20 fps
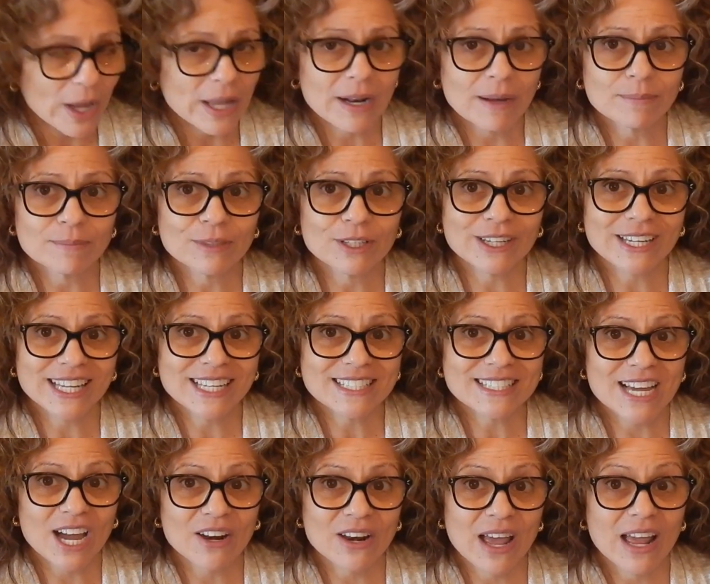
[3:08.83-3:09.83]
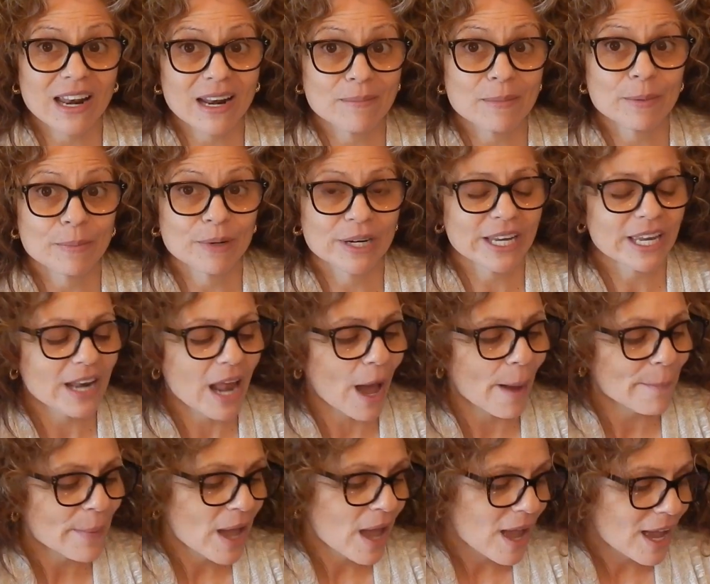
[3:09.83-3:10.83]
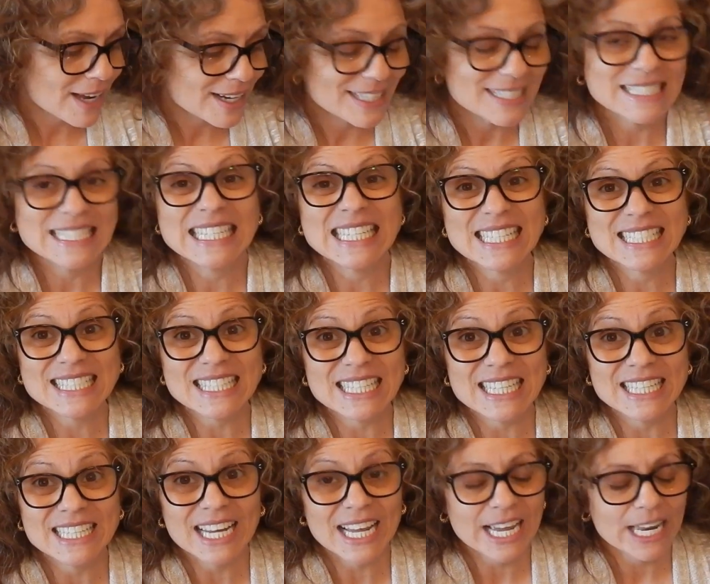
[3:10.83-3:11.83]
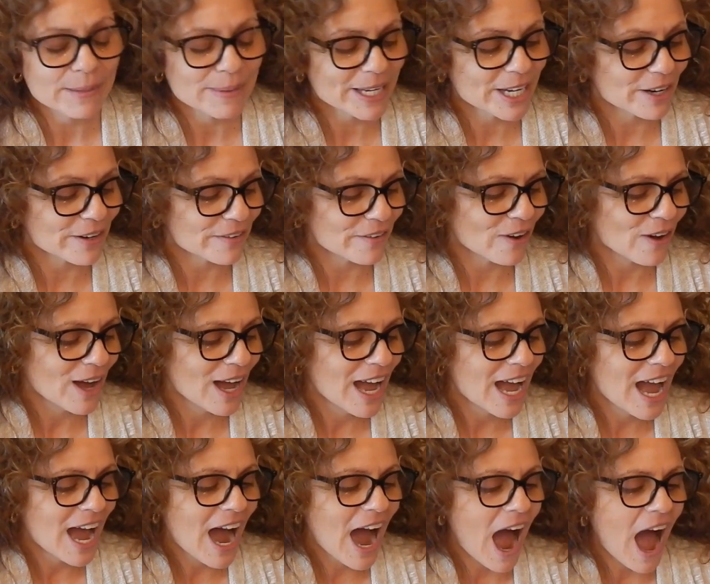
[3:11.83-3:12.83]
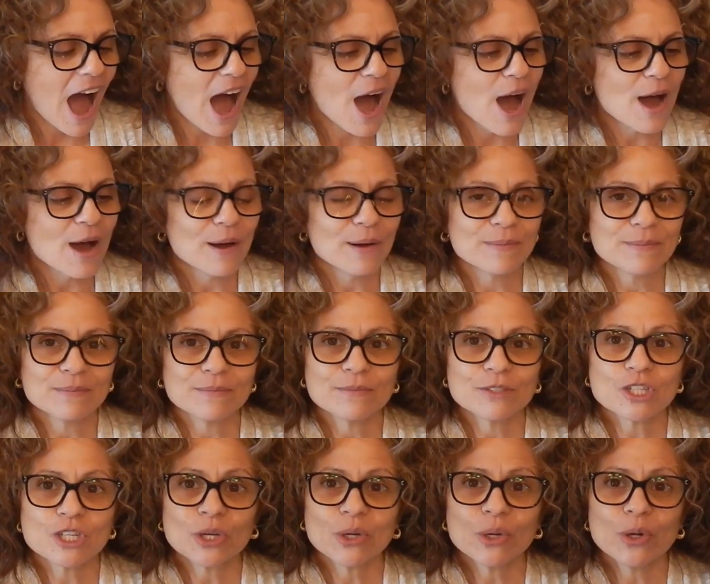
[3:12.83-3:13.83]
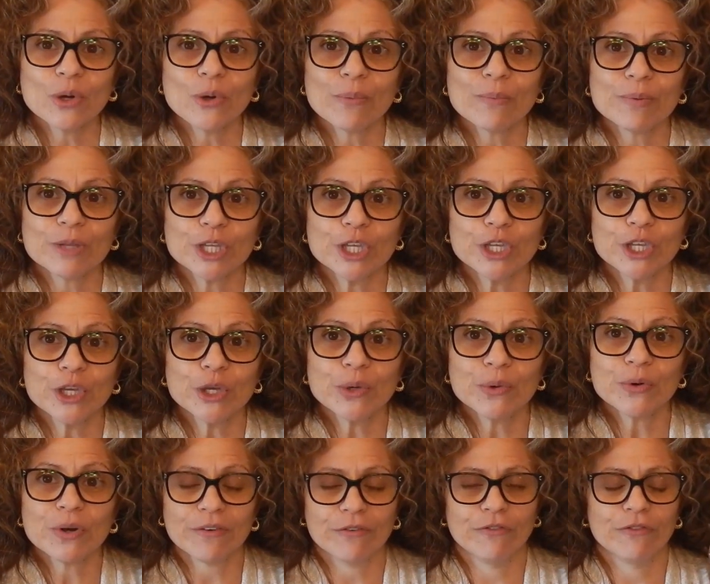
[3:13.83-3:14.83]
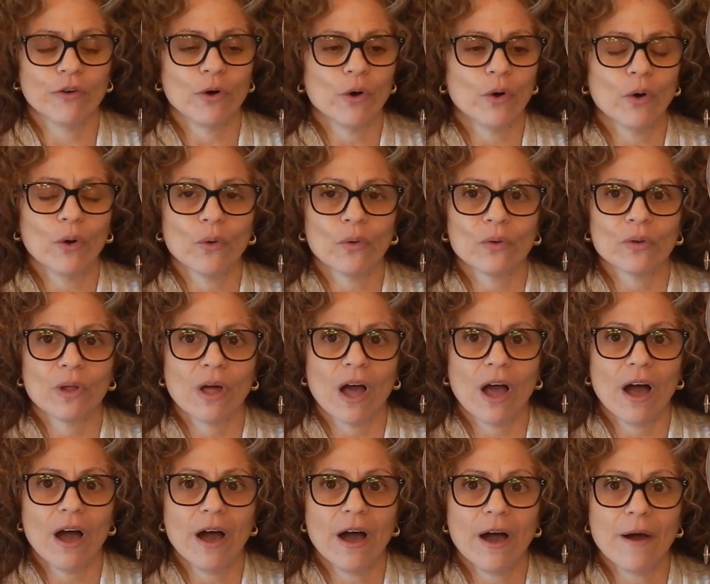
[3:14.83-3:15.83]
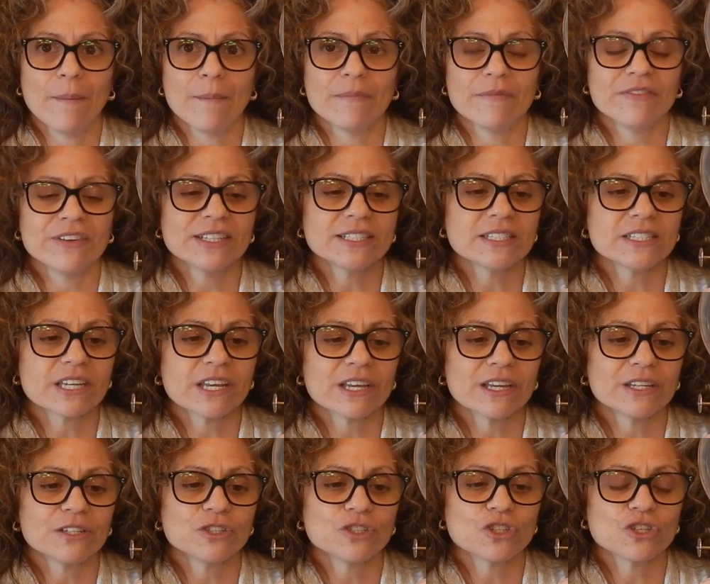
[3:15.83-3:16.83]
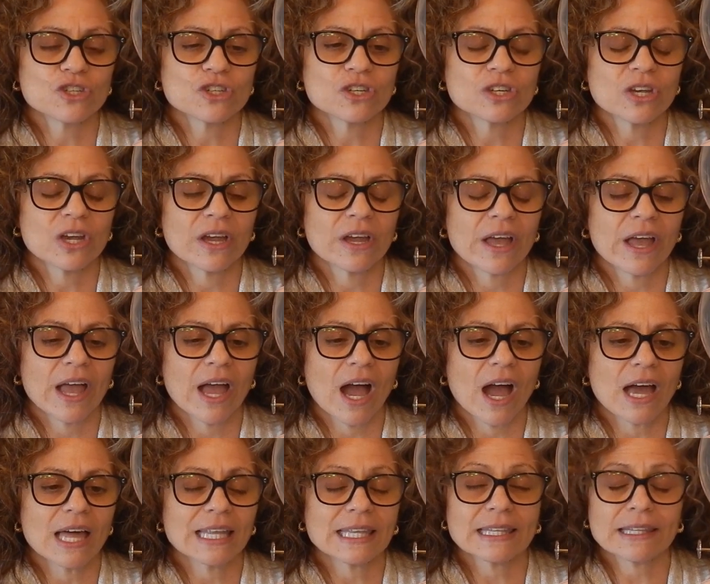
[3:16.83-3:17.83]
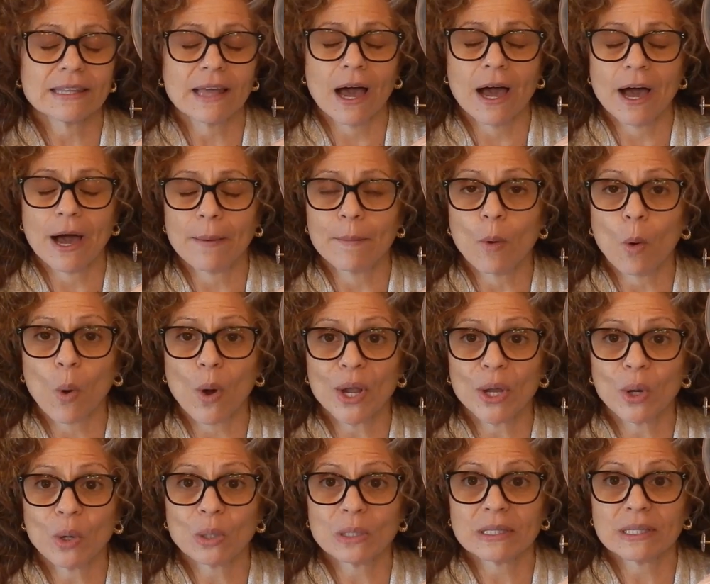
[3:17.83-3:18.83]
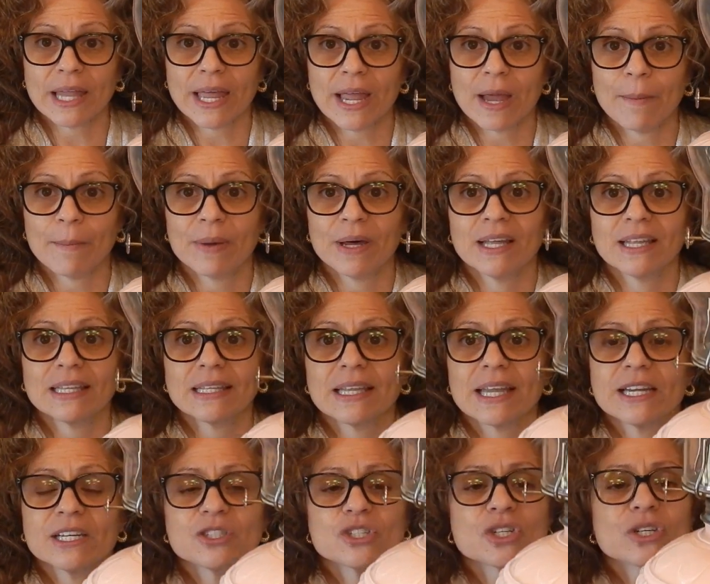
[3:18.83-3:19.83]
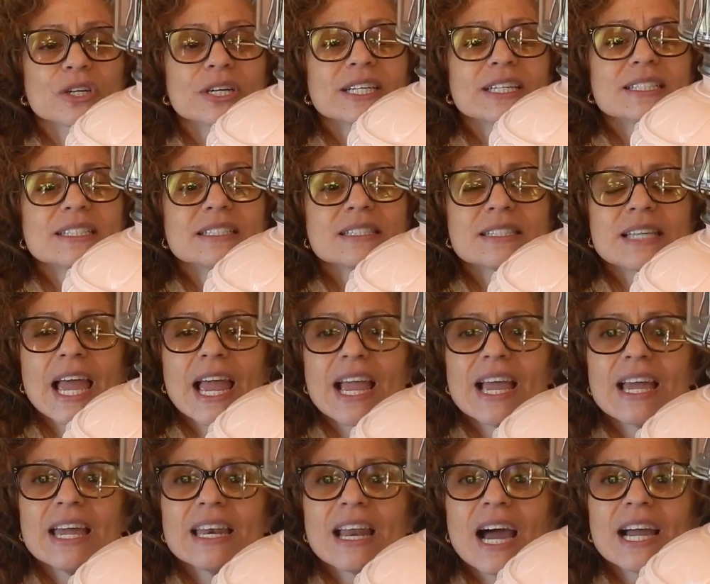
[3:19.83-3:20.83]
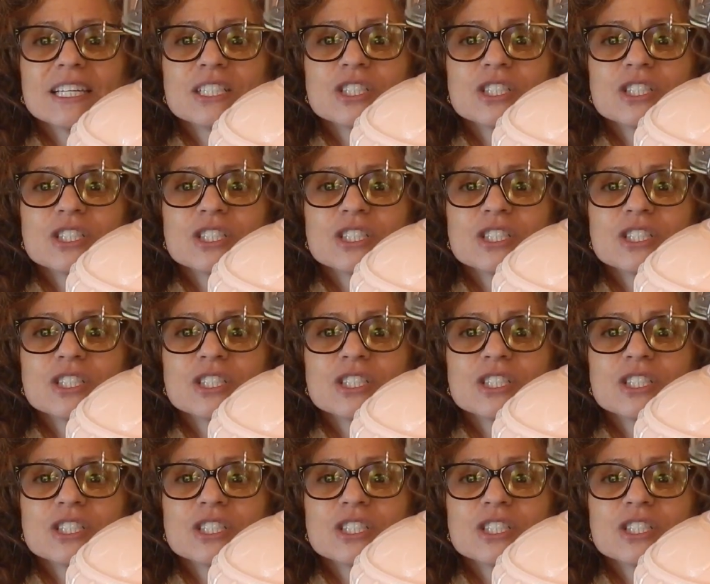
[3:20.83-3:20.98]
and I'm looking down at it, I'm gonna bring it up because it is lit, I gotta be careful. Two beautiful vintage oil lamp lanterns, and I